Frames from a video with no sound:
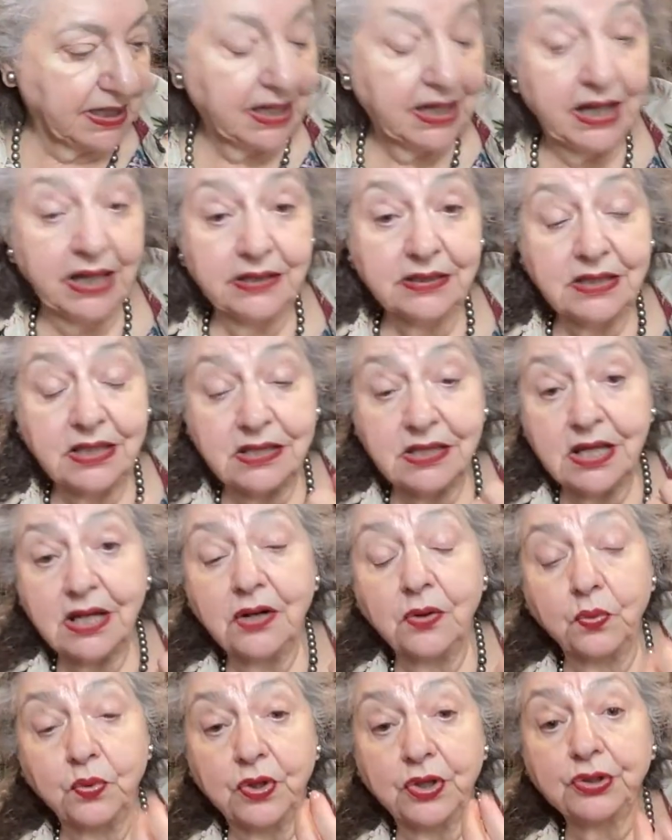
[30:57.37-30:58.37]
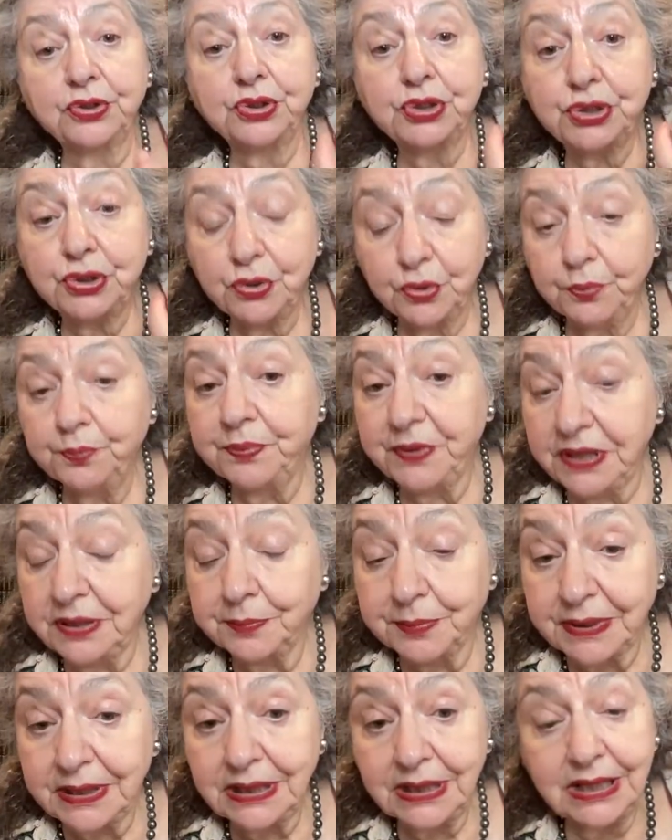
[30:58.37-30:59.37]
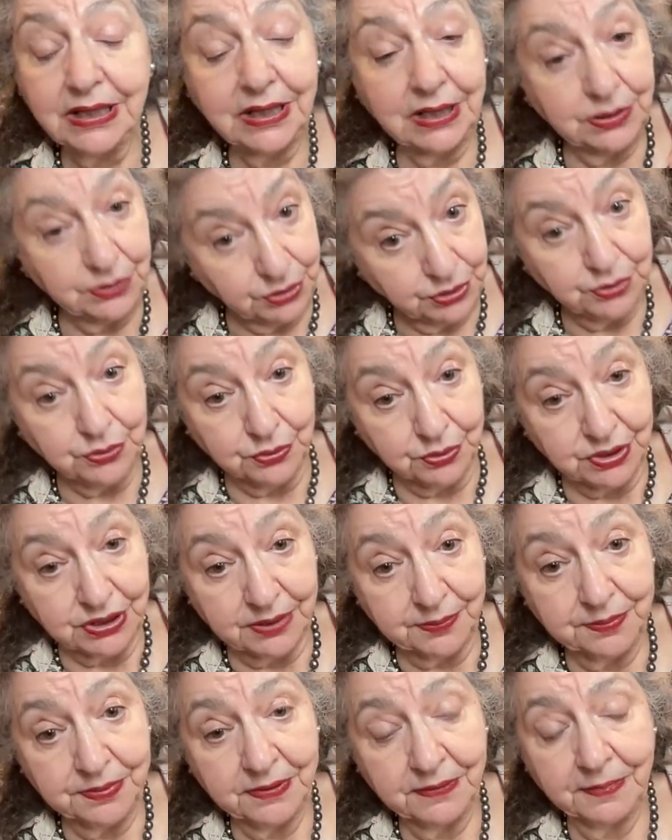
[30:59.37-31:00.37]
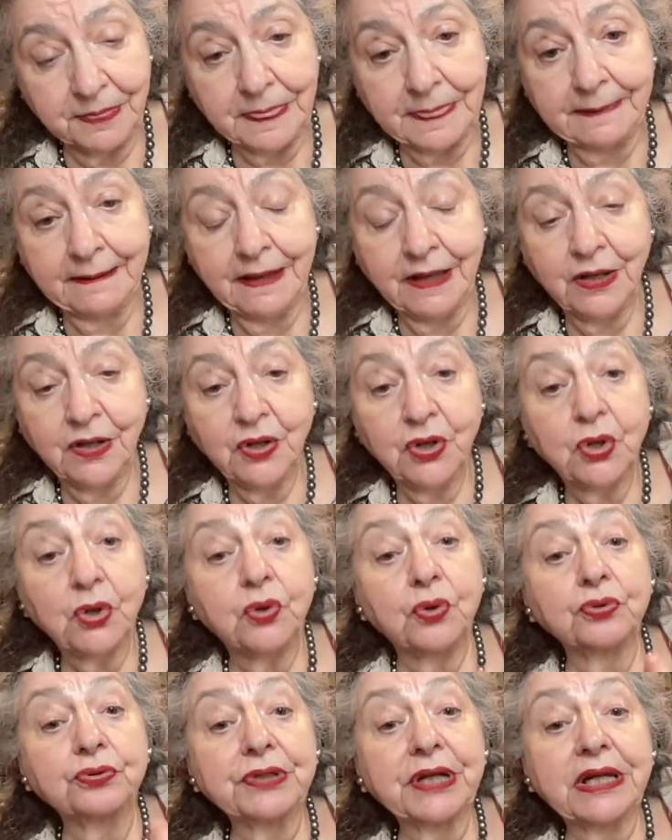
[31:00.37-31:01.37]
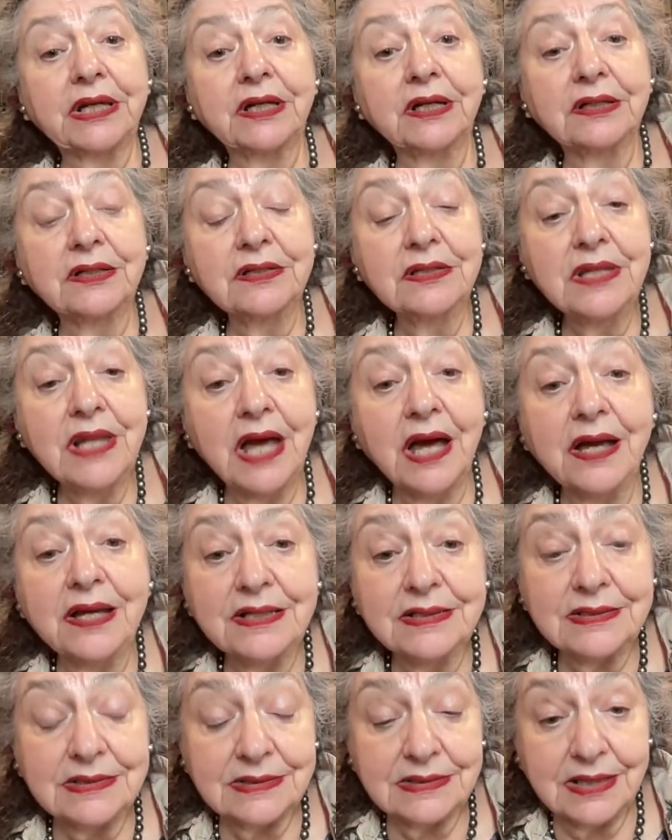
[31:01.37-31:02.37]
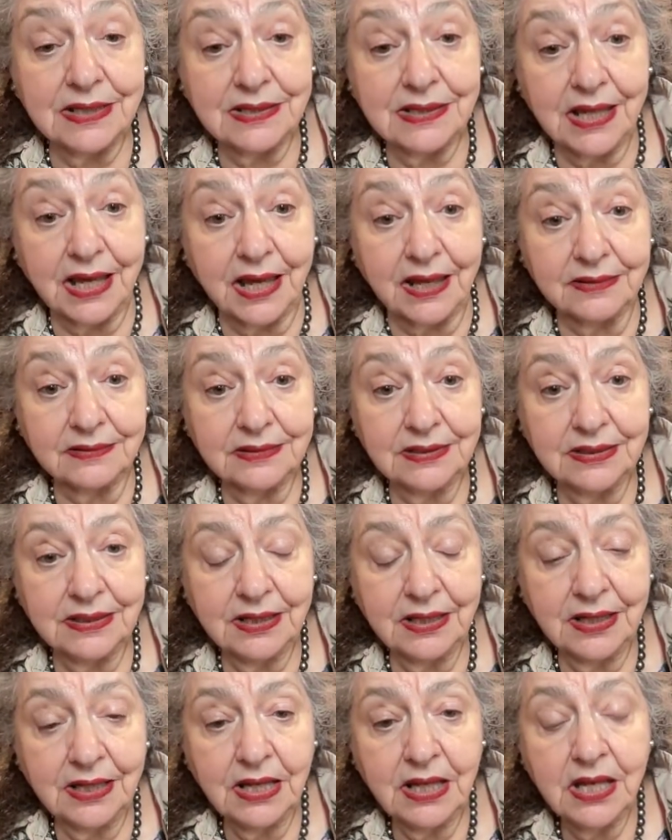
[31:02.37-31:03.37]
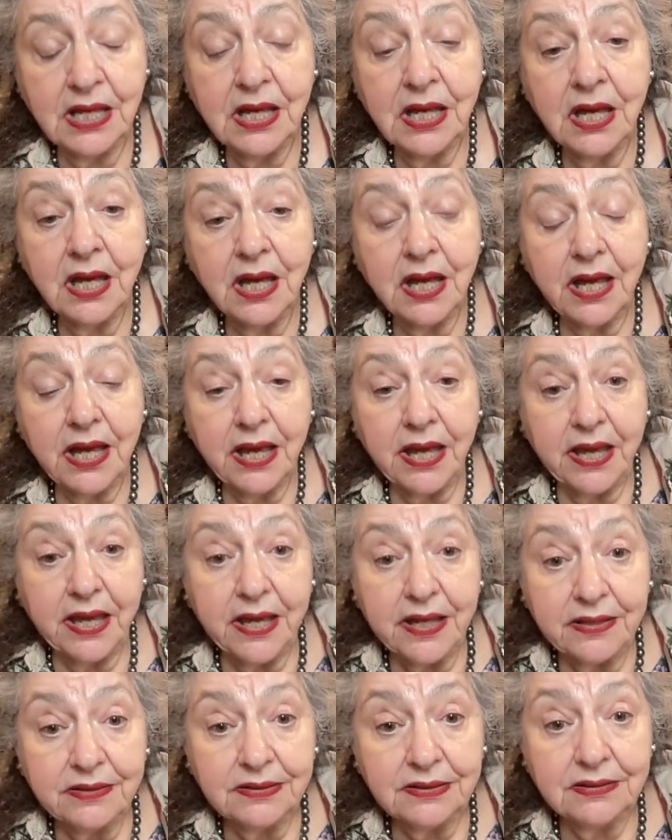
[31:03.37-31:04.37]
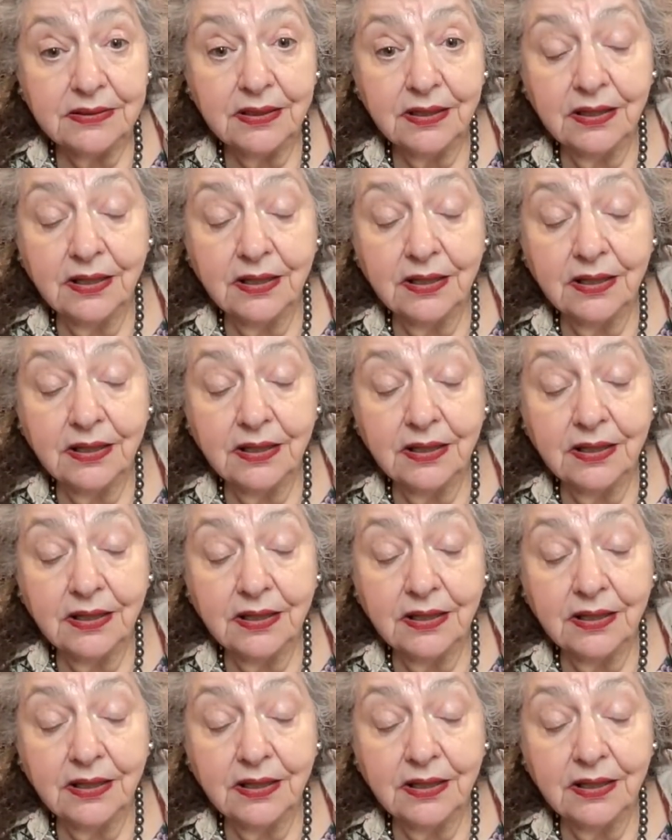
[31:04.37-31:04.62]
And there were two people in Europe who recognized that and